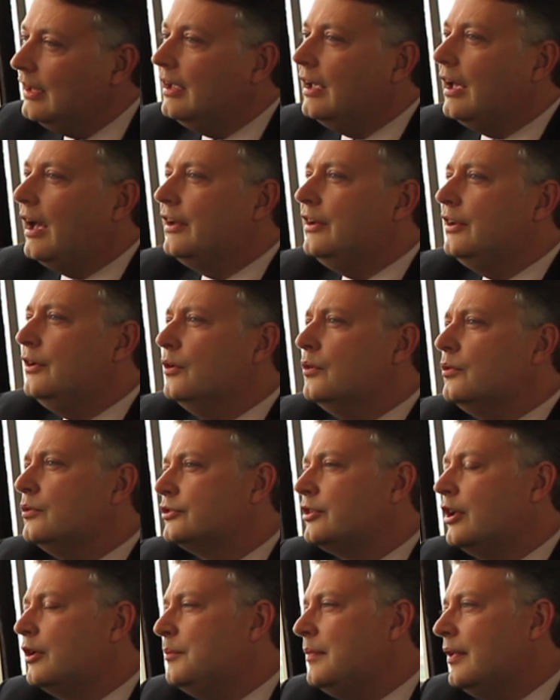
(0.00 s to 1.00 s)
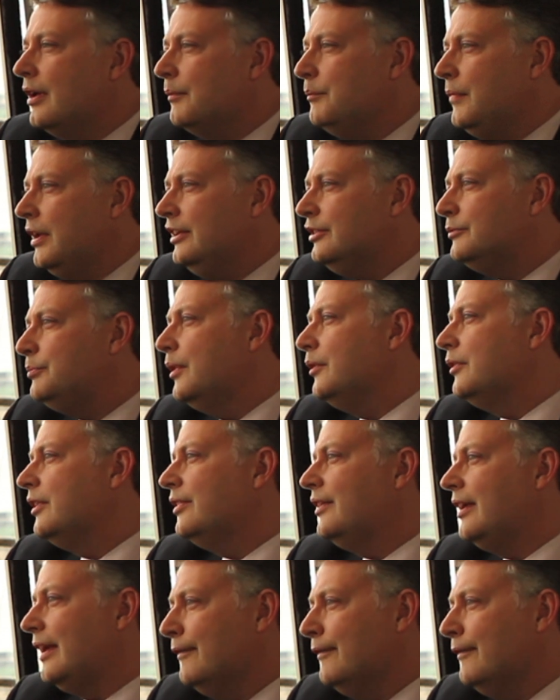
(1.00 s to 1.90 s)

And it also means building the